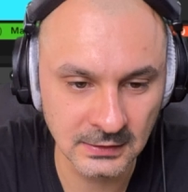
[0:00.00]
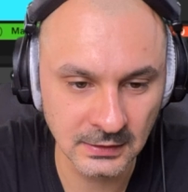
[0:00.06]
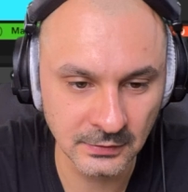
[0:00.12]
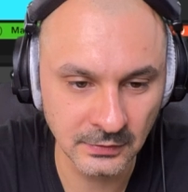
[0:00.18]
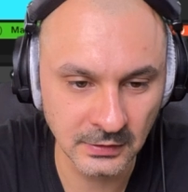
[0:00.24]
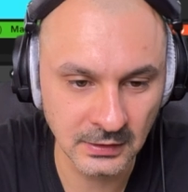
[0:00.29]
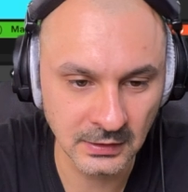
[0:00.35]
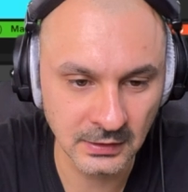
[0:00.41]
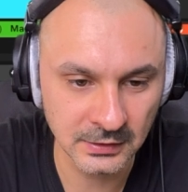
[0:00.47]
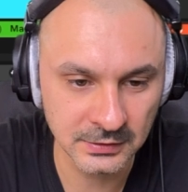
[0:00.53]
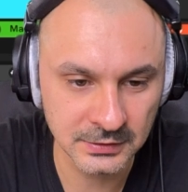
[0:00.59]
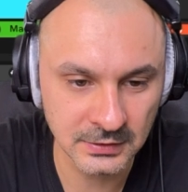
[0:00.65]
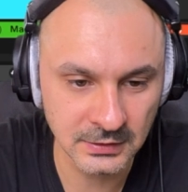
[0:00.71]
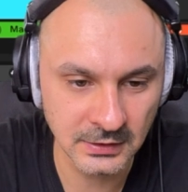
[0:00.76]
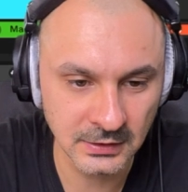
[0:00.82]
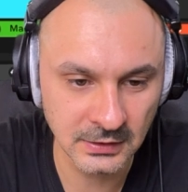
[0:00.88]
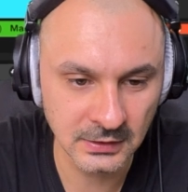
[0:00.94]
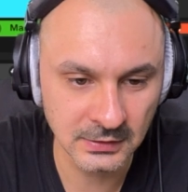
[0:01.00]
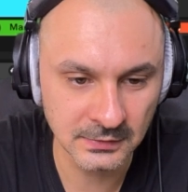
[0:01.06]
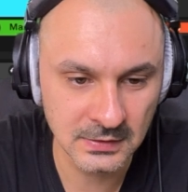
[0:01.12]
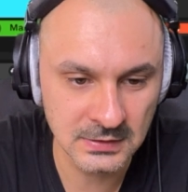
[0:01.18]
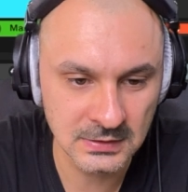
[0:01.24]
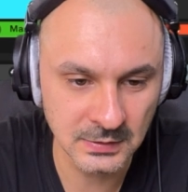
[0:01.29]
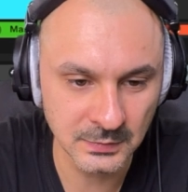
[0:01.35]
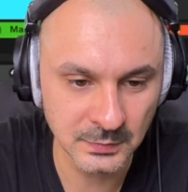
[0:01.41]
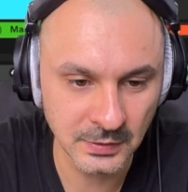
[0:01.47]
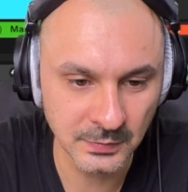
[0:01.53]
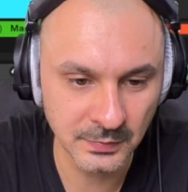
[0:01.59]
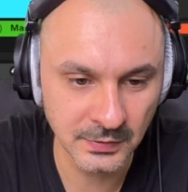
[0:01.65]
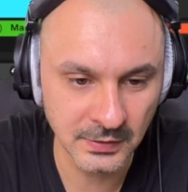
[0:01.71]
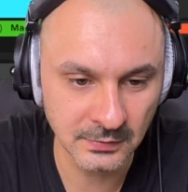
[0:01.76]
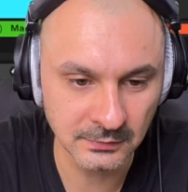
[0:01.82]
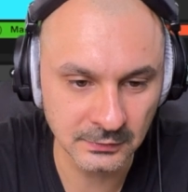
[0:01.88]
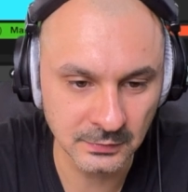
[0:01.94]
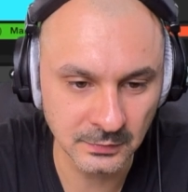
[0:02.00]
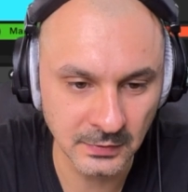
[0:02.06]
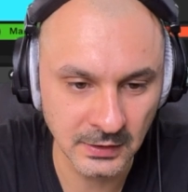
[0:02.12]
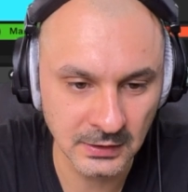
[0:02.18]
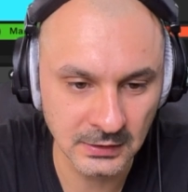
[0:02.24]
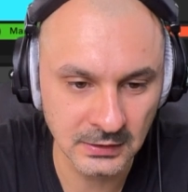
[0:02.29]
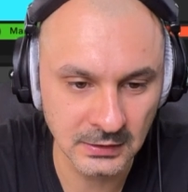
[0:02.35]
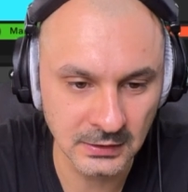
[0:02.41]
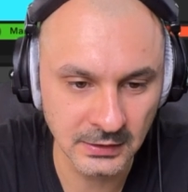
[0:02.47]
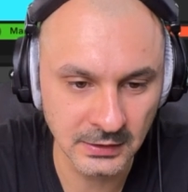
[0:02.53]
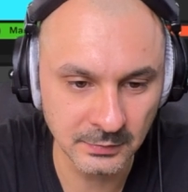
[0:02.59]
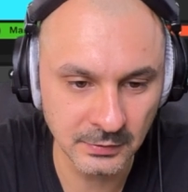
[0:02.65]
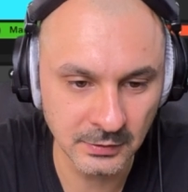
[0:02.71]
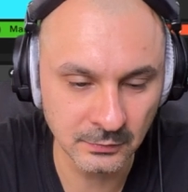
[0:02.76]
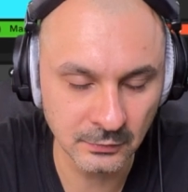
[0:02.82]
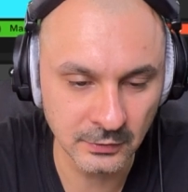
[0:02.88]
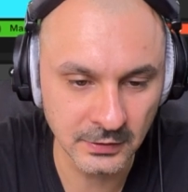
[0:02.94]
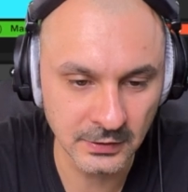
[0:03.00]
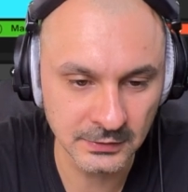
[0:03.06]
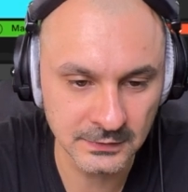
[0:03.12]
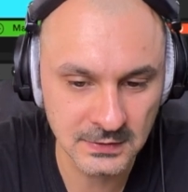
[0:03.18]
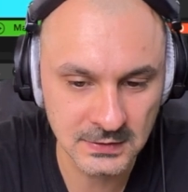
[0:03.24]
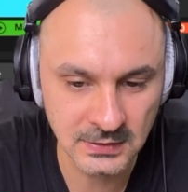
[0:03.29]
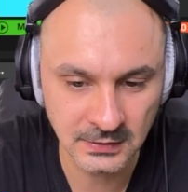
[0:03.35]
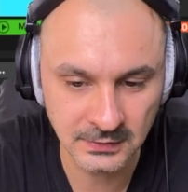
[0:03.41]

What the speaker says: can actually increase the BPM to make it a little bit more interesting.